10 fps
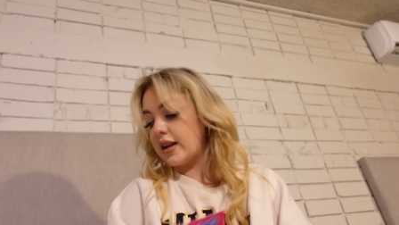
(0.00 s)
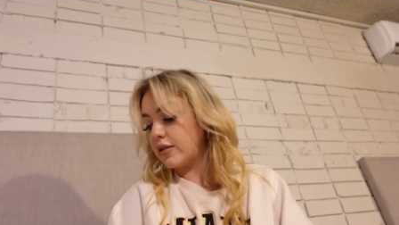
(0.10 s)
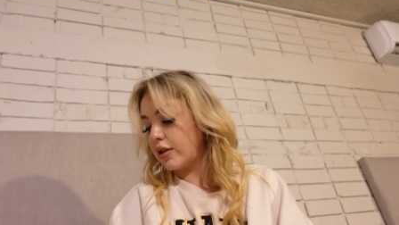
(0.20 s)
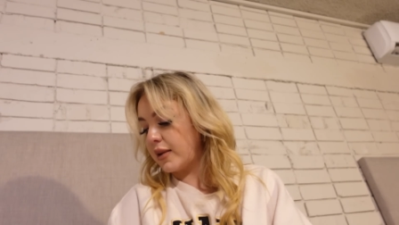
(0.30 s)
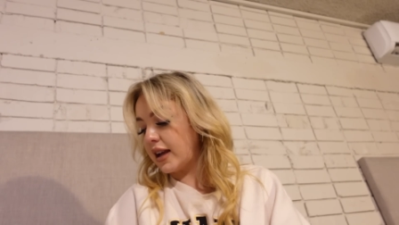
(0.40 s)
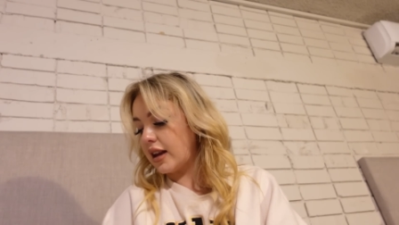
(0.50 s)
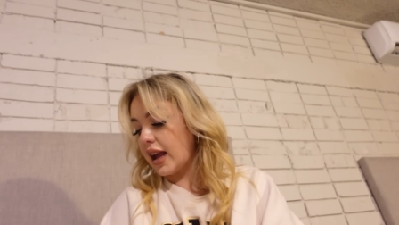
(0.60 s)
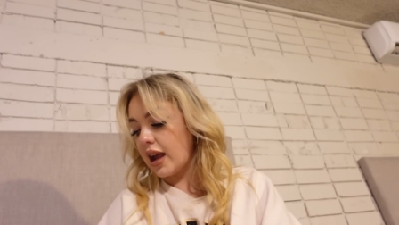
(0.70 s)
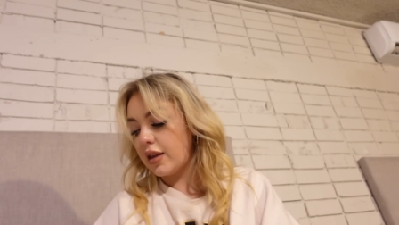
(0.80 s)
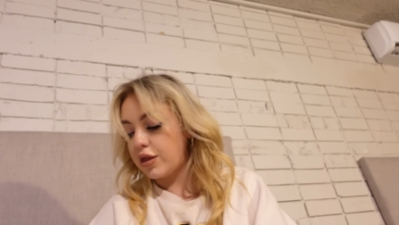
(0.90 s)
So I made
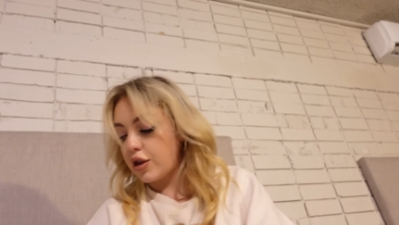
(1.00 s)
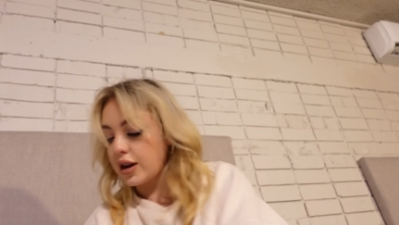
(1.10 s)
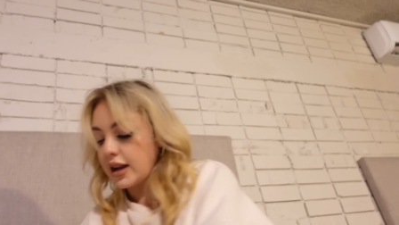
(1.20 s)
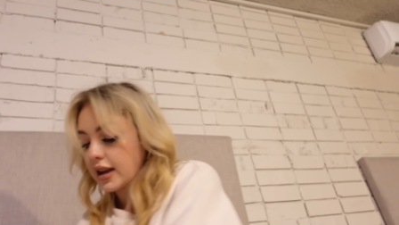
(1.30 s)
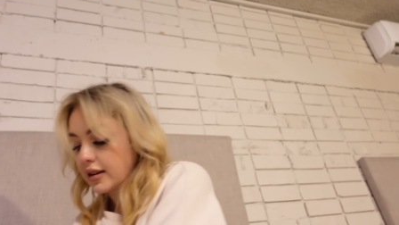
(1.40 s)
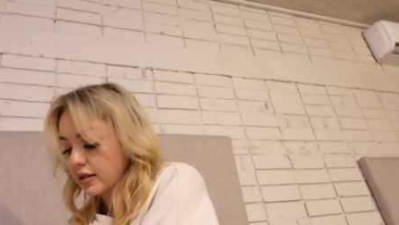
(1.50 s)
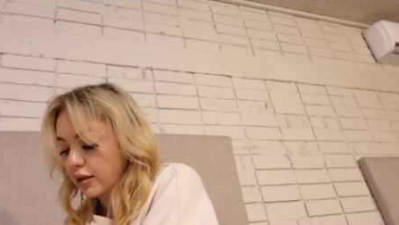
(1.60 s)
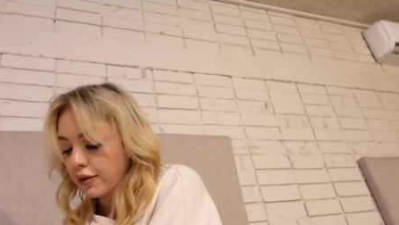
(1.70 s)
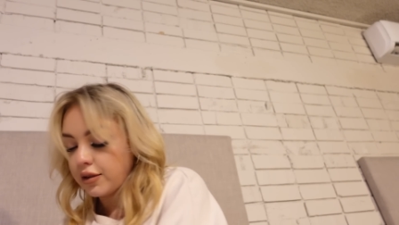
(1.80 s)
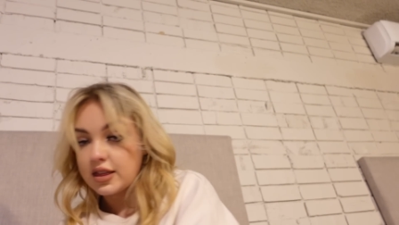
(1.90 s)
38
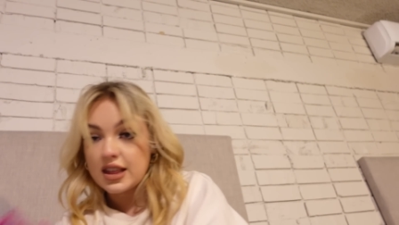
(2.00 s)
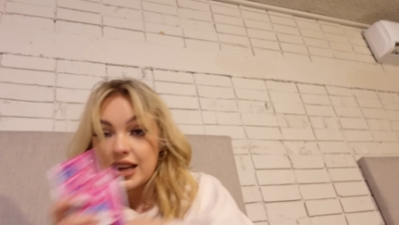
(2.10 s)
of